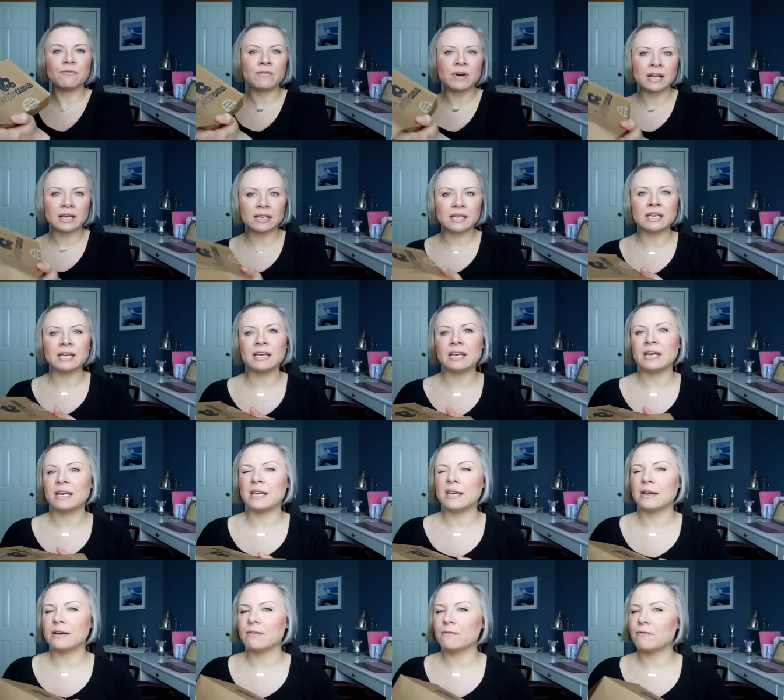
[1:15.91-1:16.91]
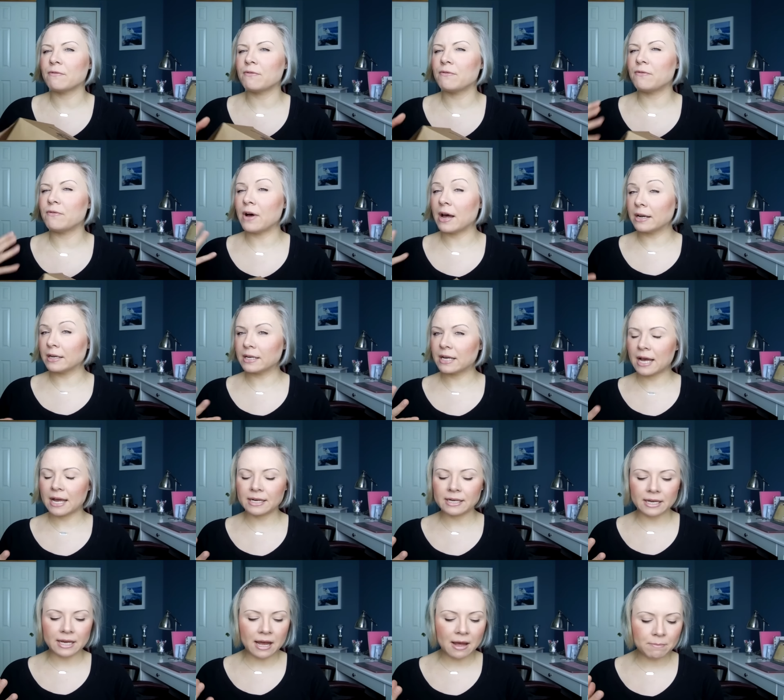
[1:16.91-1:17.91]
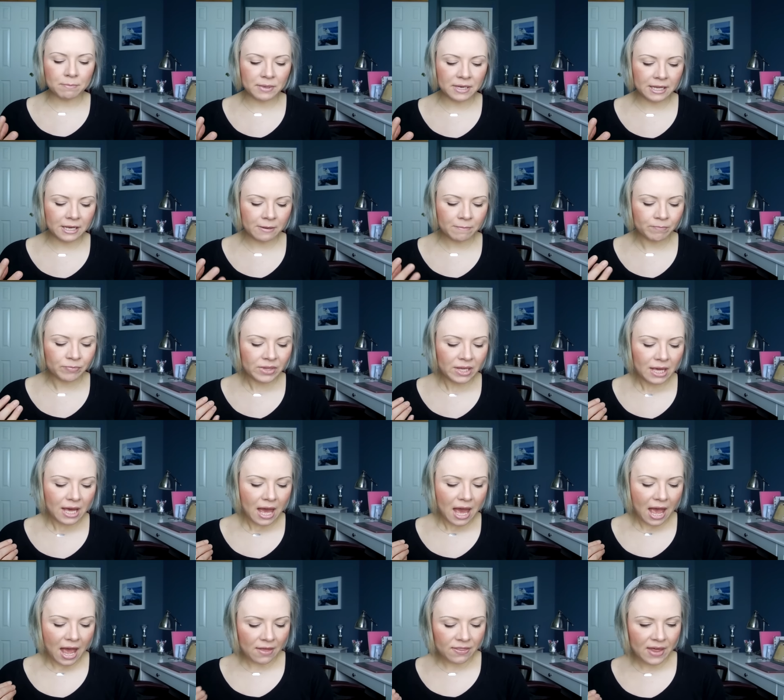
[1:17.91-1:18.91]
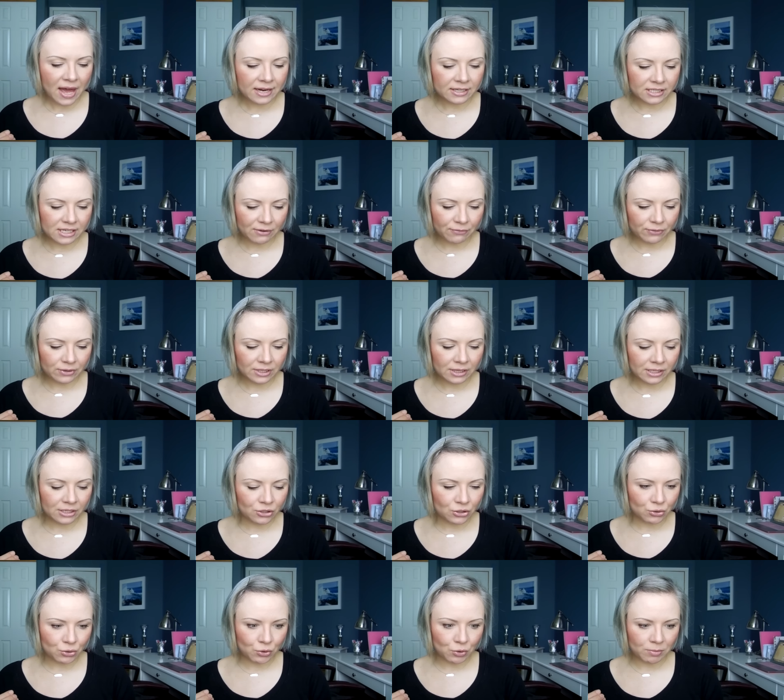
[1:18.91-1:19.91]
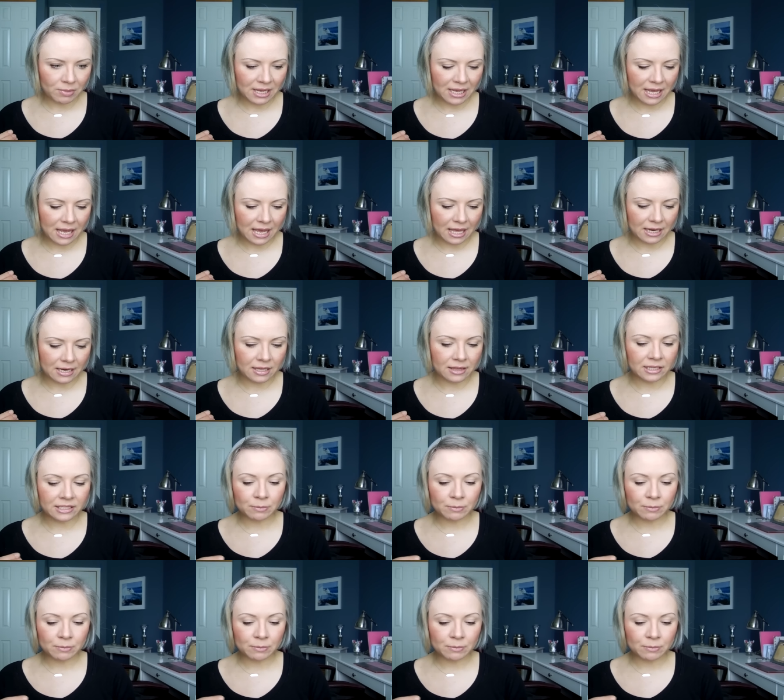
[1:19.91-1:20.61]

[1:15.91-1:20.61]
funky, fun kind of company and that definitely drew me in.